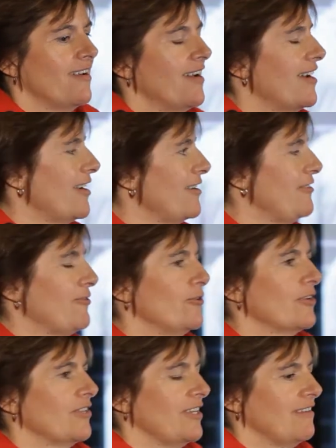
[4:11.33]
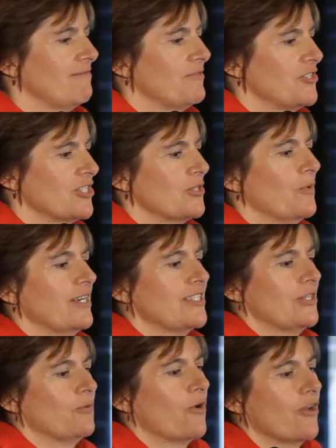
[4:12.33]
If you look at just the
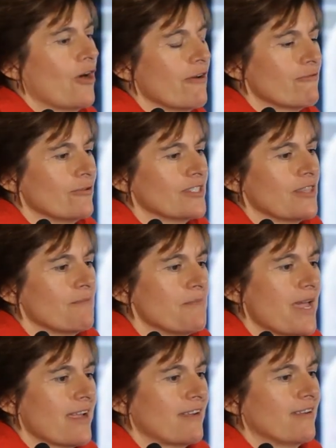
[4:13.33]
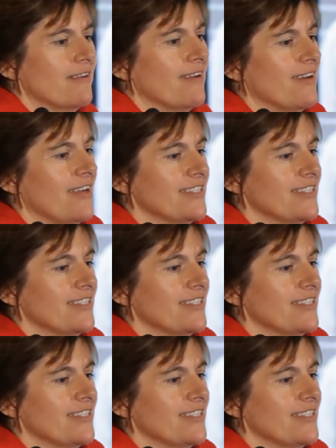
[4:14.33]
ones in the white overalls at the back,